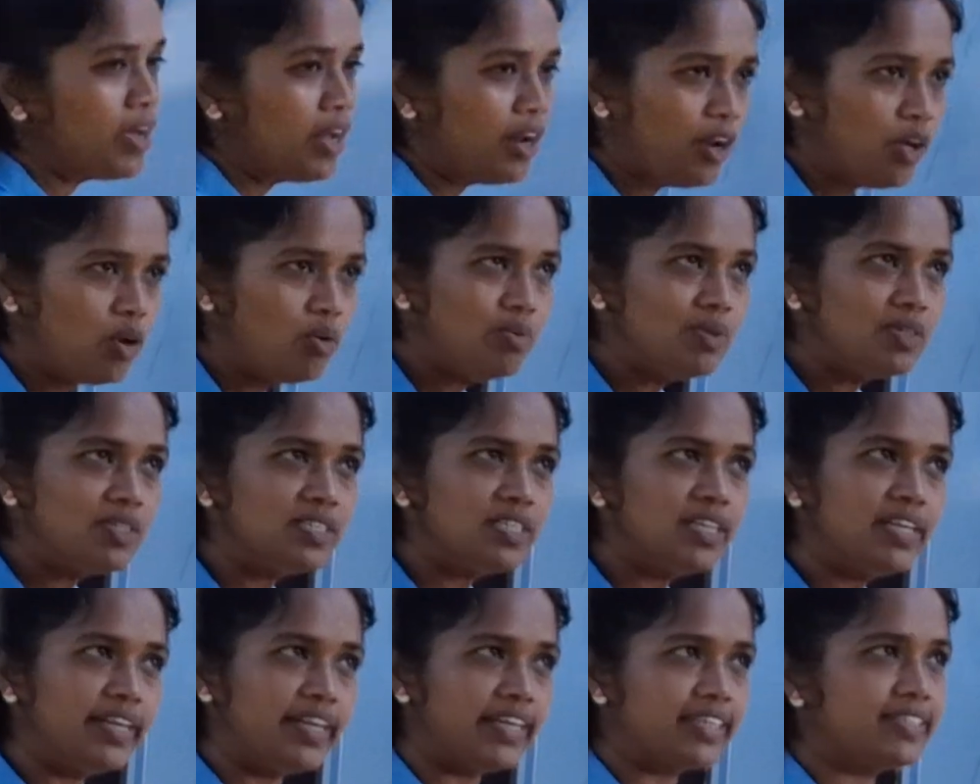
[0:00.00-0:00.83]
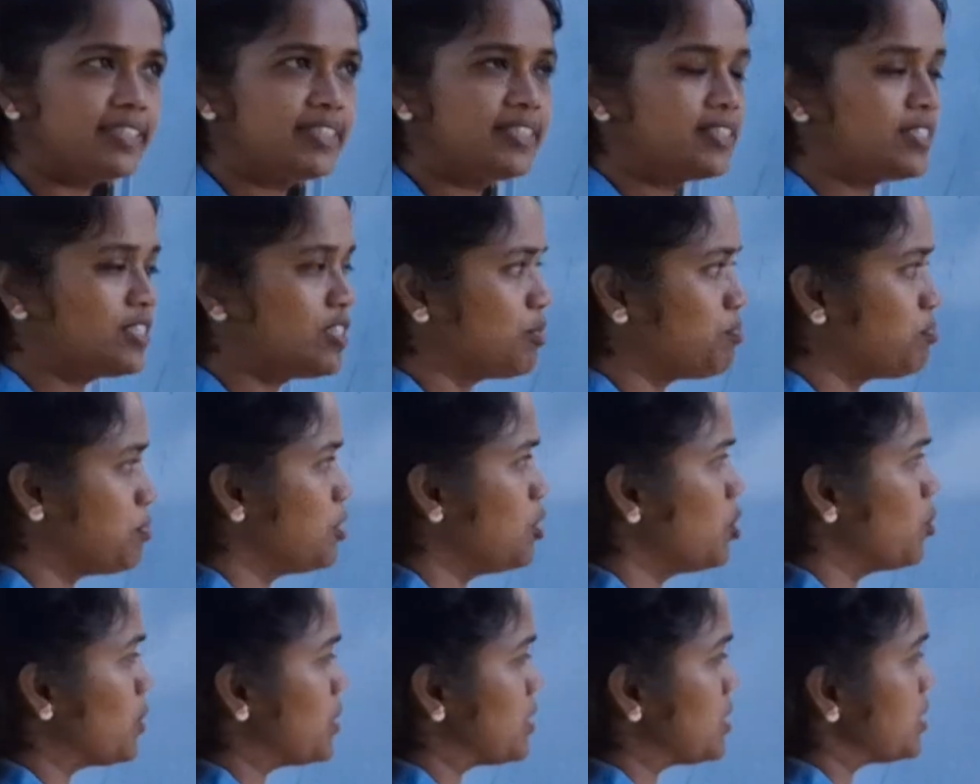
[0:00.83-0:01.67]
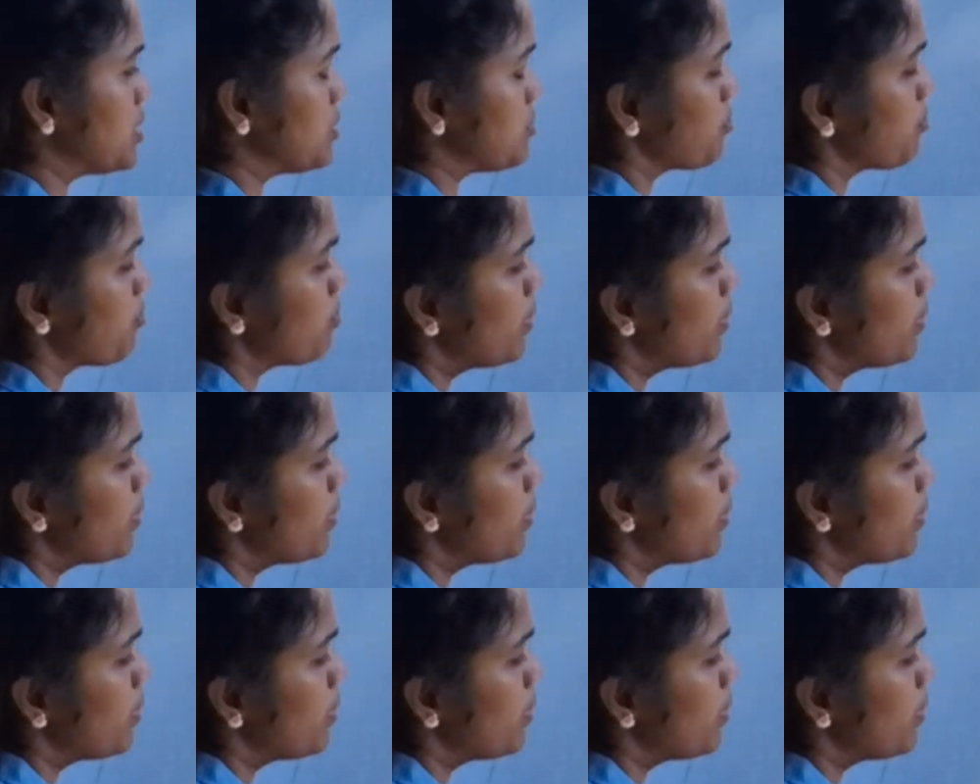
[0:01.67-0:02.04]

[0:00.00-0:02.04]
Now is the next step in question.